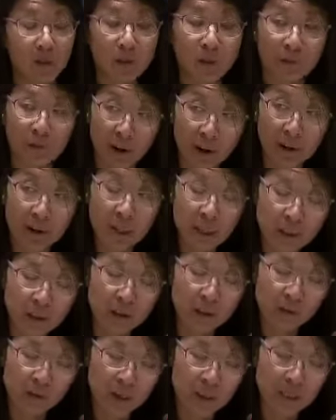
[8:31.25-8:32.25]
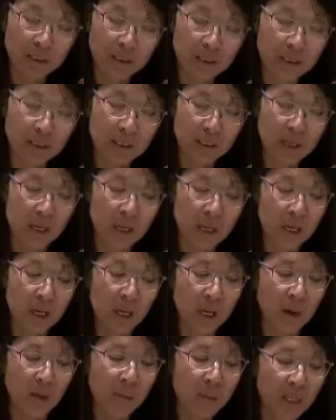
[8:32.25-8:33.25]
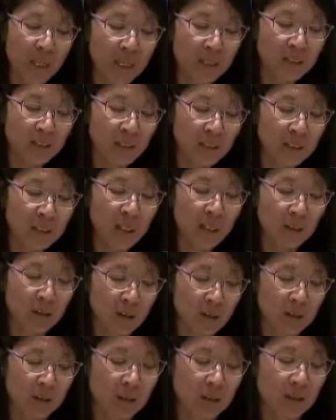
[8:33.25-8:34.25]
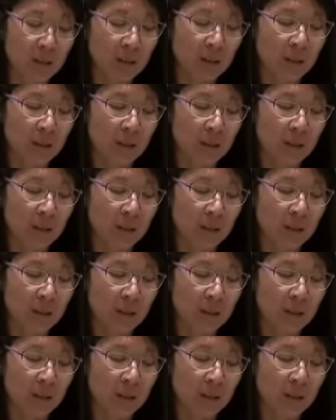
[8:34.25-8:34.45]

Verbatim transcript: to varying degrees, been associated